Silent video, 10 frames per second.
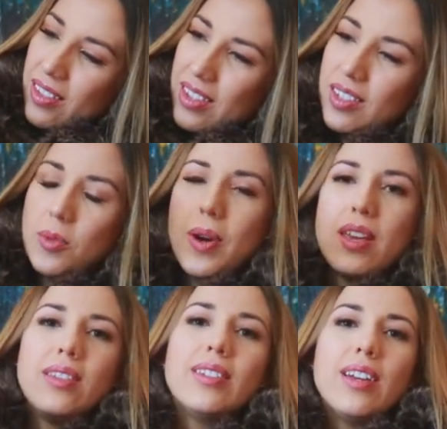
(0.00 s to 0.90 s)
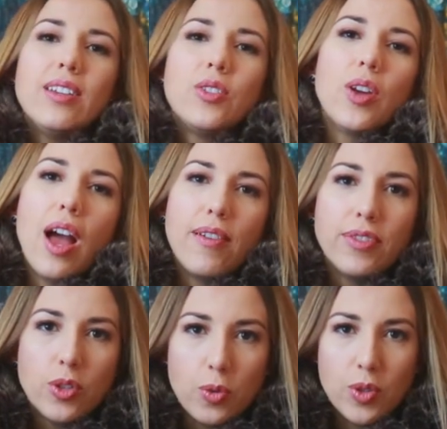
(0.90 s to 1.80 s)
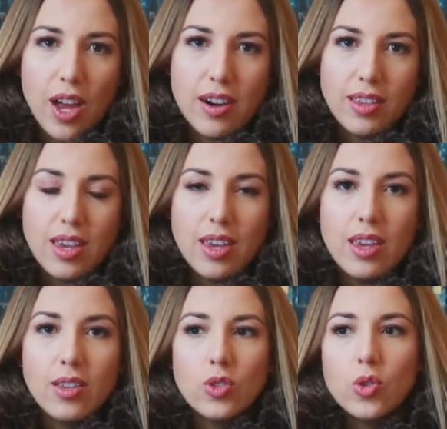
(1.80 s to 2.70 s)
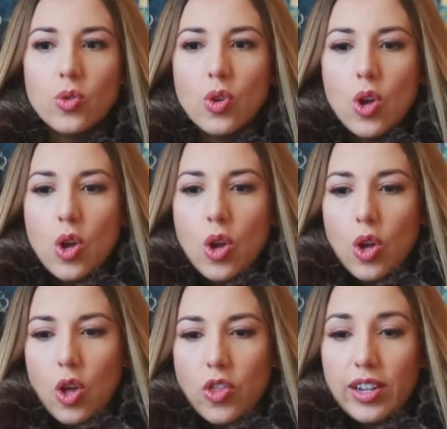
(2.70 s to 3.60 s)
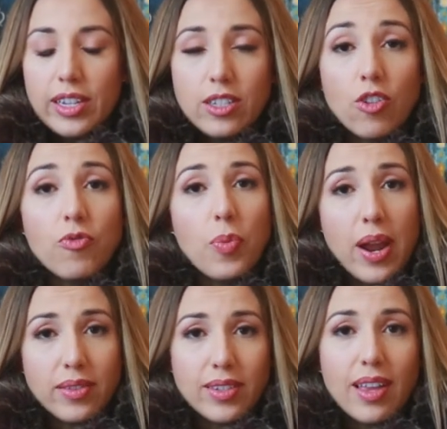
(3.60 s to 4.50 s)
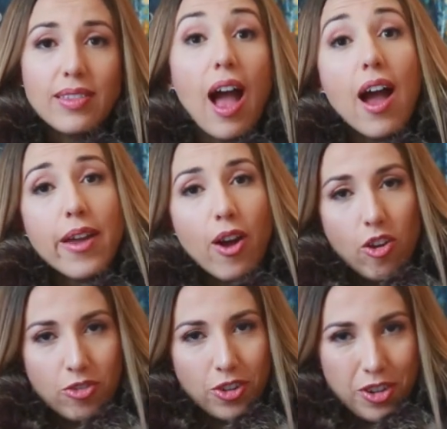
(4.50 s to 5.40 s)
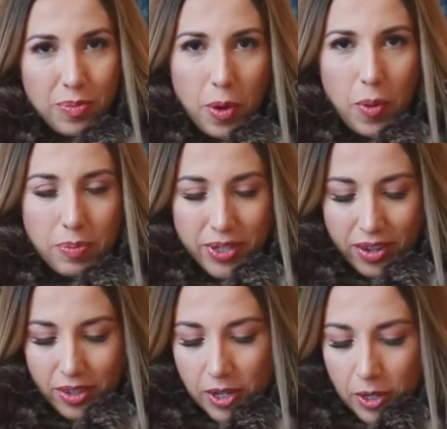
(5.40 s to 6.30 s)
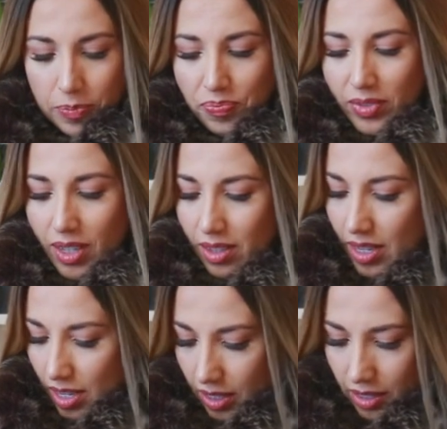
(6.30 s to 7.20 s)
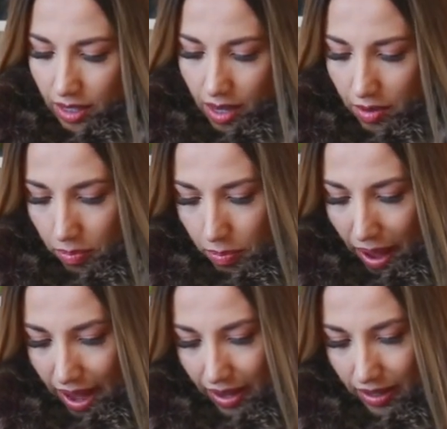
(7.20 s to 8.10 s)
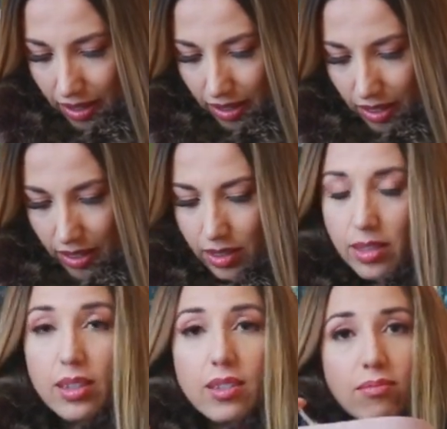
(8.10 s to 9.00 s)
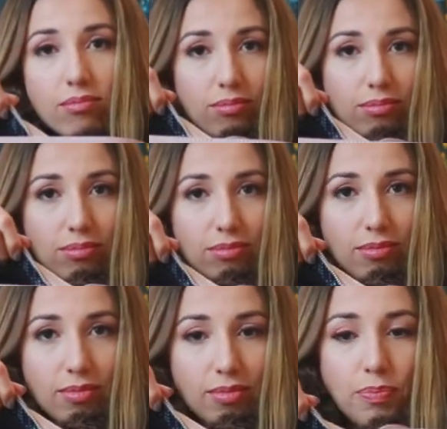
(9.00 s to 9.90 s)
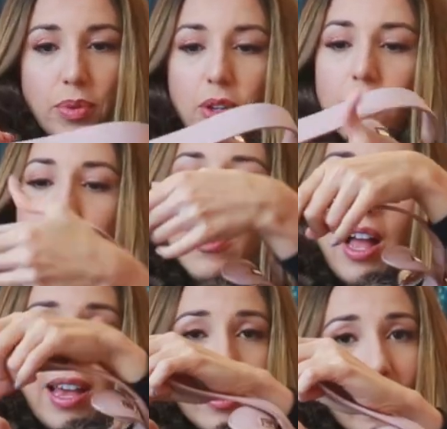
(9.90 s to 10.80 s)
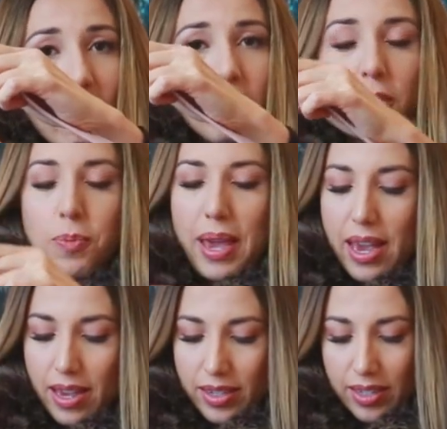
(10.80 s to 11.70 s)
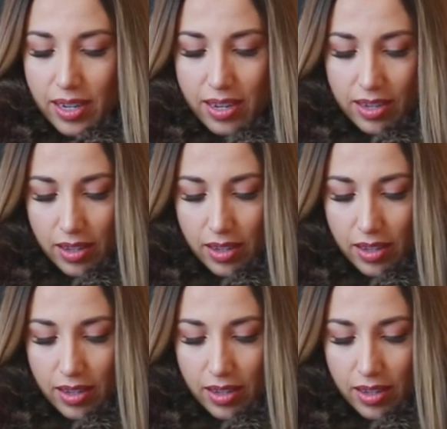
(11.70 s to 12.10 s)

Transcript: This is why I decided to have Trussardi into uh, the list of brands that I offer in my website. This uh, bag is beautiful, has a lot of space,